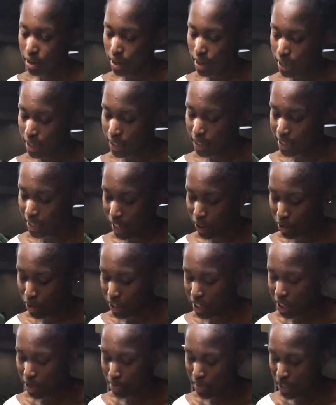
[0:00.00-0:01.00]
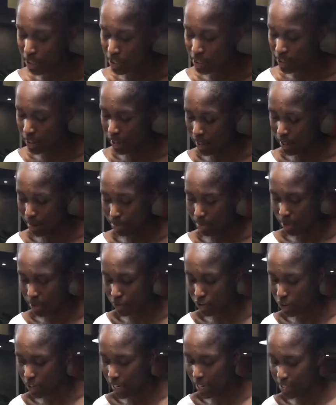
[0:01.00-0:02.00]
since I don't eat meat, if you
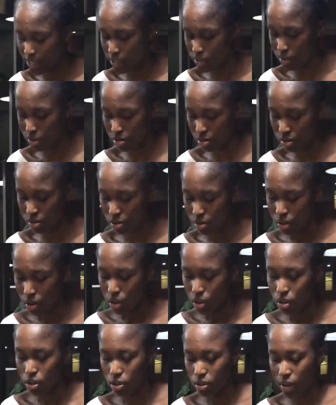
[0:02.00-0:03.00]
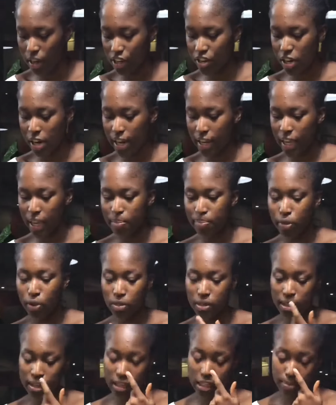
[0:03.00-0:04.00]
guys didn't know. So I try and get
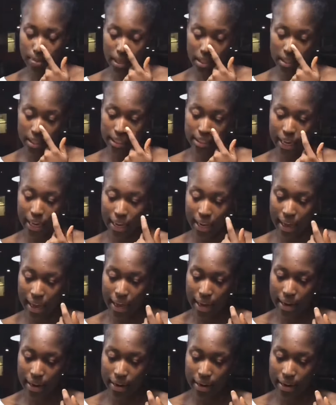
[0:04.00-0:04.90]
protein as much as I can.